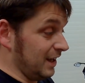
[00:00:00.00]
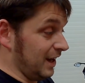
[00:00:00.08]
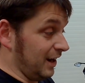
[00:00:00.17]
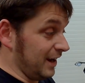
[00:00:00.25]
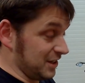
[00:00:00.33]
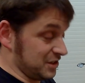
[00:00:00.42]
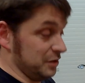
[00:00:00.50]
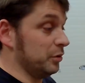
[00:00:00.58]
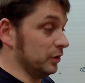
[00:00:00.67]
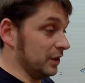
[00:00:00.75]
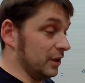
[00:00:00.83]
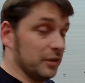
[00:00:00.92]
I actually
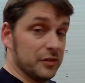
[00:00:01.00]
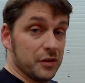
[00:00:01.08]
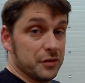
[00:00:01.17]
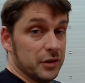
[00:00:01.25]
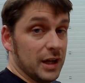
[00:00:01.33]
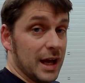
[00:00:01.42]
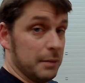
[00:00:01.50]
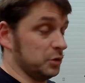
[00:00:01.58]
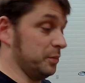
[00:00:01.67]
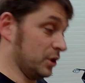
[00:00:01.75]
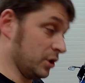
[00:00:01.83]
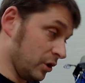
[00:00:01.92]
pulled in after 3 laps
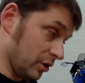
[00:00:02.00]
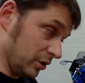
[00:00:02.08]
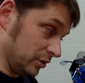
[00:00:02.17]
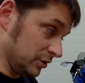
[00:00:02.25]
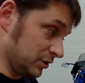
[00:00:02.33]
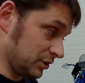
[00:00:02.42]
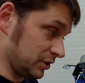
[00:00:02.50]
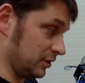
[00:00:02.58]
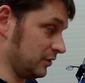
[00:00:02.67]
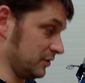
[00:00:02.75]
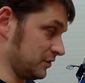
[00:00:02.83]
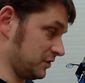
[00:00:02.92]
because
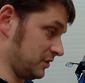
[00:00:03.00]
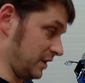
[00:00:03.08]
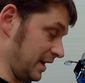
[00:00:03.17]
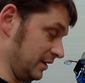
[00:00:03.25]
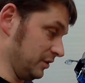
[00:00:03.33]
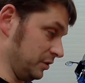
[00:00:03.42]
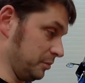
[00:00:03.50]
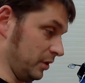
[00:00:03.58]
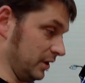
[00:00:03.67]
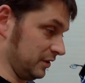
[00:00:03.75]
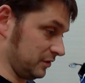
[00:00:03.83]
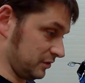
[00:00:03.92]
the standard
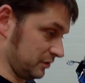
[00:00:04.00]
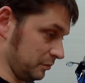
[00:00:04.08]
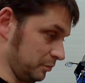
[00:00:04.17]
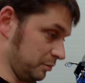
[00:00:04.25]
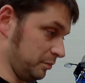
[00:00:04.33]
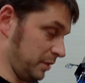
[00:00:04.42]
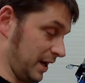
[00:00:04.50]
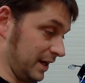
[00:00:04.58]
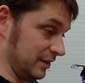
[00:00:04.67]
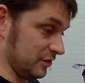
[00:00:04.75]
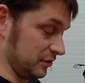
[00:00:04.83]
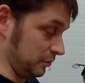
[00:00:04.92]
bike's
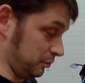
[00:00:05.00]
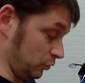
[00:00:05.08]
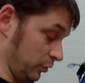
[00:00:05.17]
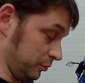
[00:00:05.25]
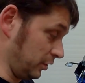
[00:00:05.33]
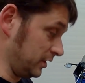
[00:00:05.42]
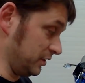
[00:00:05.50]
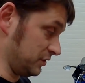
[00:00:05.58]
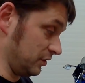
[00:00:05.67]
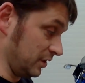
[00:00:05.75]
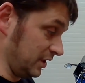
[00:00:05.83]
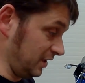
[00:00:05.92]
pads, or the brakes,
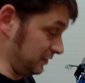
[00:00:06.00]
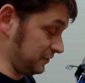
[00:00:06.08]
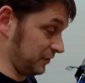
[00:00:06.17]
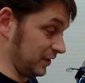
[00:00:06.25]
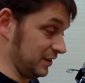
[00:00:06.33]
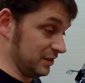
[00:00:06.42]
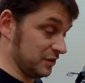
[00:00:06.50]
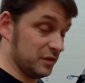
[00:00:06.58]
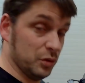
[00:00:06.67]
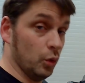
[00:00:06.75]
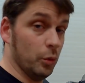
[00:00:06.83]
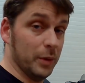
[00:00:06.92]
sorry, had faded
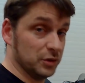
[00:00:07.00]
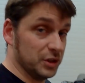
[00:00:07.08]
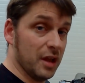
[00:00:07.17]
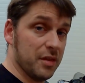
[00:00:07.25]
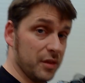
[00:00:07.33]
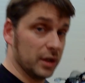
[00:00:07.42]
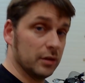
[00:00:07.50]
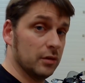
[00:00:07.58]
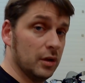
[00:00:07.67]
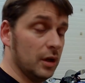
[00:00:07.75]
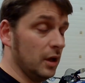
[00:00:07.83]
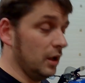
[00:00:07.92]
to almost nothing.
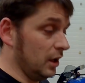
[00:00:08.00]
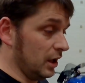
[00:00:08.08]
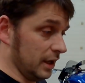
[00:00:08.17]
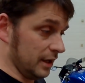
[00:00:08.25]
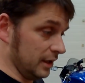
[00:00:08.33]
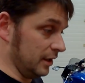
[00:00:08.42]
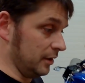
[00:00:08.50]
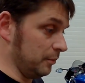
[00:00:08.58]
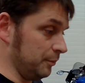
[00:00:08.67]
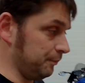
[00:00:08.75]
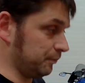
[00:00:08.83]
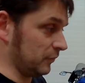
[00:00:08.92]

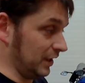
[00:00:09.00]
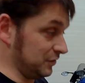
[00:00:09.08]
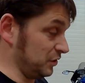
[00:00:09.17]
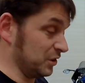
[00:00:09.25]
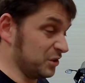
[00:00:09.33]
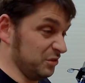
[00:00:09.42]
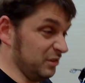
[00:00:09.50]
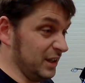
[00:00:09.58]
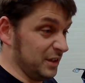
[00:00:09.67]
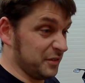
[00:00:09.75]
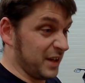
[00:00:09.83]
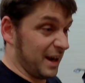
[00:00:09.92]
And so I couldn't
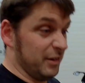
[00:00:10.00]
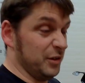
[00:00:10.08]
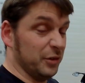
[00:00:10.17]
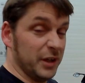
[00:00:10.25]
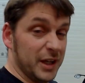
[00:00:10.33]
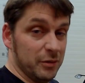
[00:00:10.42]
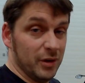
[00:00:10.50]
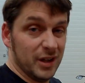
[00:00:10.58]
really have carried on anyway.